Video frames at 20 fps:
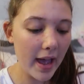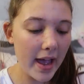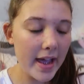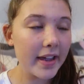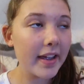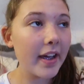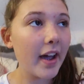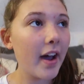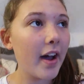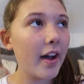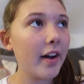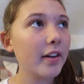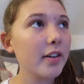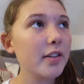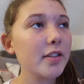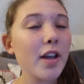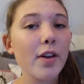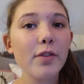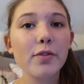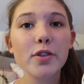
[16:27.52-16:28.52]
Okay,
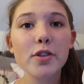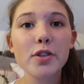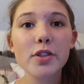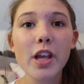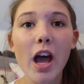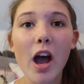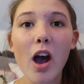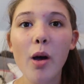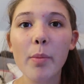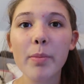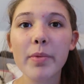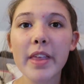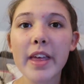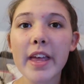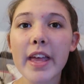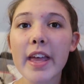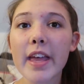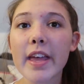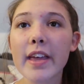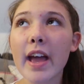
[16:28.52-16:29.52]
girls, I've just set up
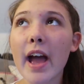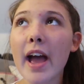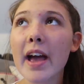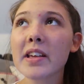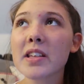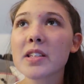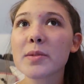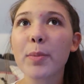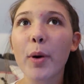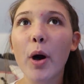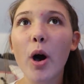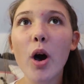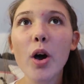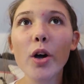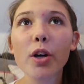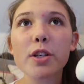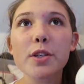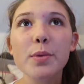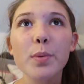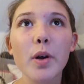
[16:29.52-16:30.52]
the Xbox
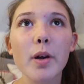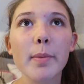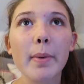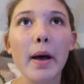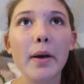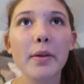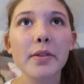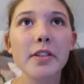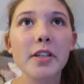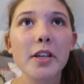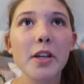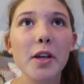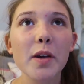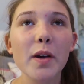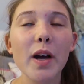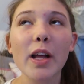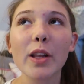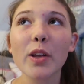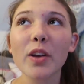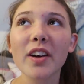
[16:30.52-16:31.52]
box. We're about to
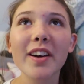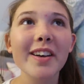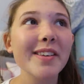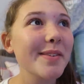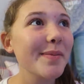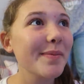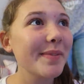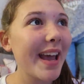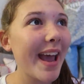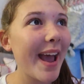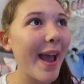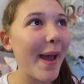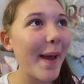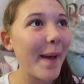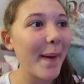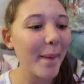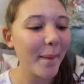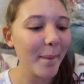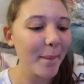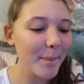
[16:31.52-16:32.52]
look at some
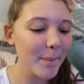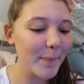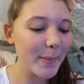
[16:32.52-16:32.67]
games.